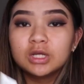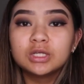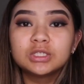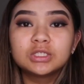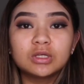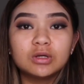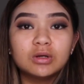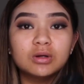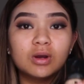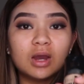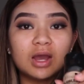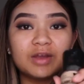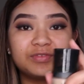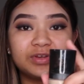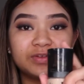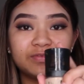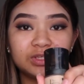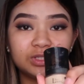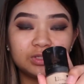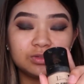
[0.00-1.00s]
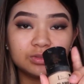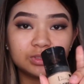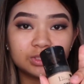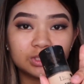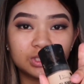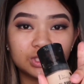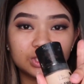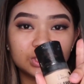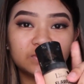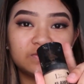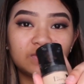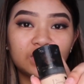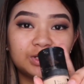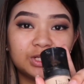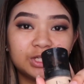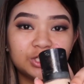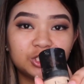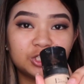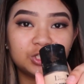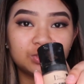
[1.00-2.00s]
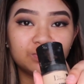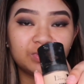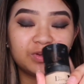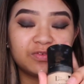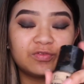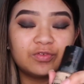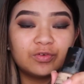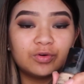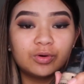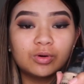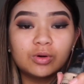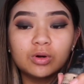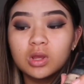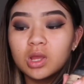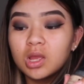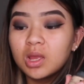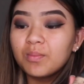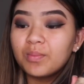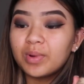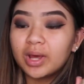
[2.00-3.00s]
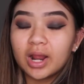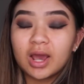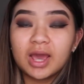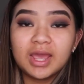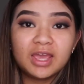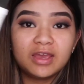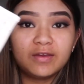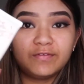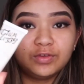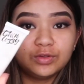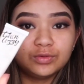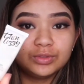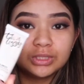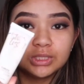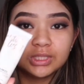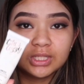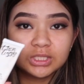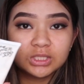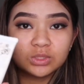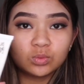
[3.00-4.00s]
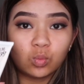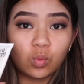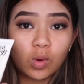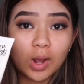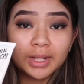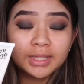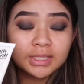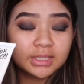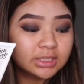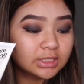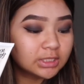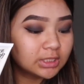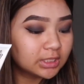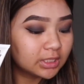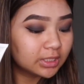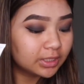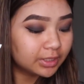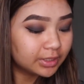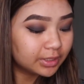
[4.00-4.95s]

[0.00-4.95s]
So I've never used this foundation before, but I have used this once,